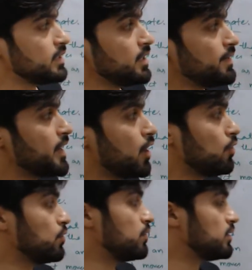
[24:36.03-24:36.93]

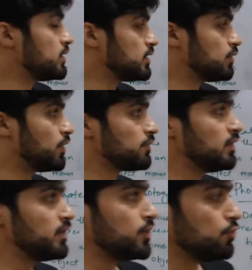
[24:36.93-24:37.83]
Now what we
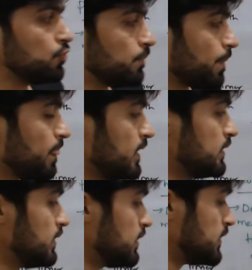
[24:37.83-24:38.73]
will do,
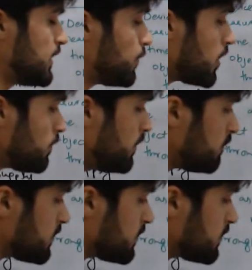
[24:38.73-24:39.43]
the requirement for this